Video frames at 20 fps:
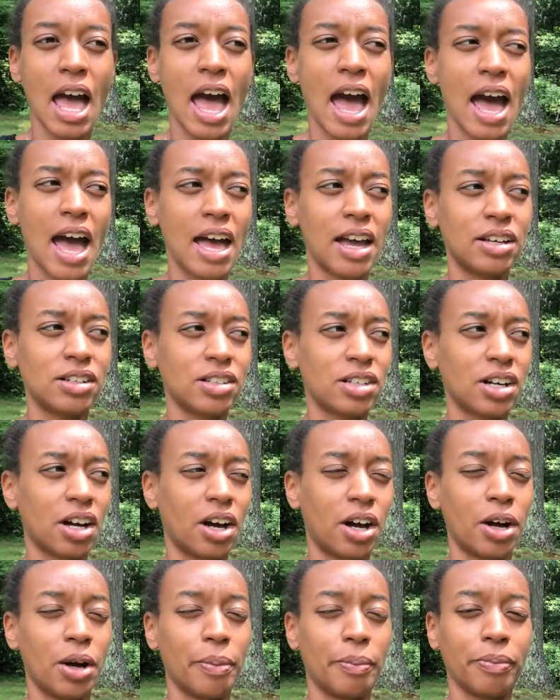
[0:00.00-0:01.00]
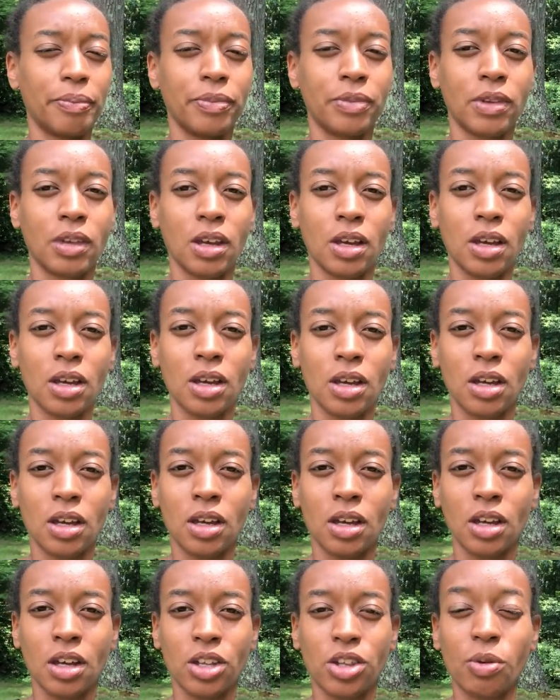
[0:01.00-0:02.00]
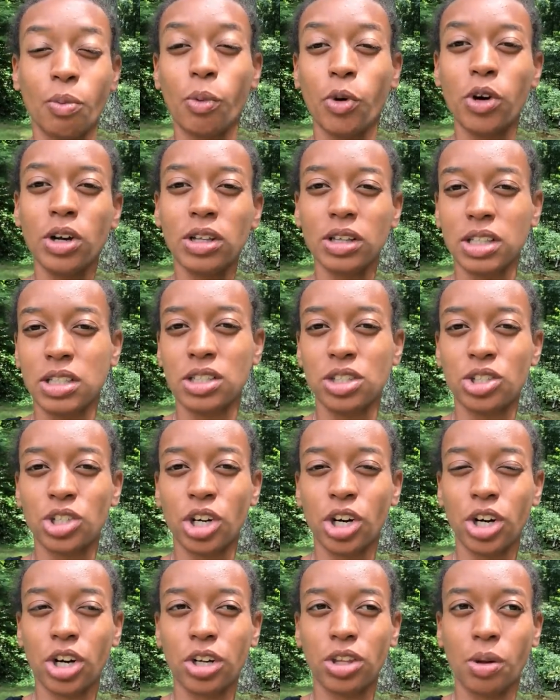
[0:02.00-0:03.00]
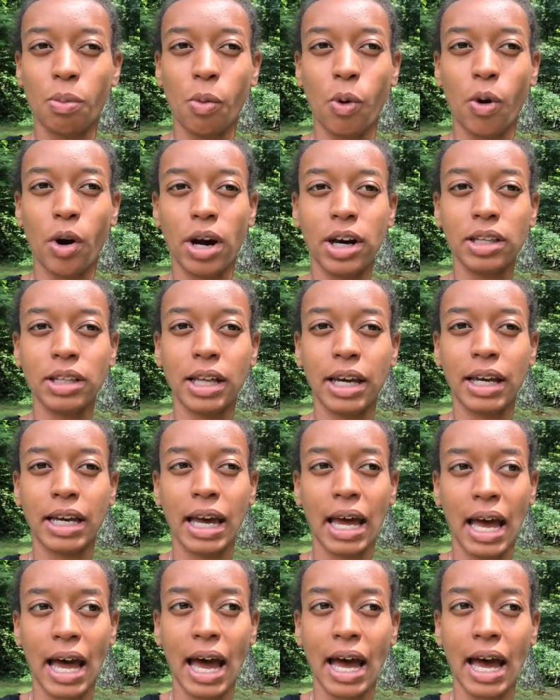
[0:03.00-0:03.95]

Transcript: And the more I listened to her and the more I like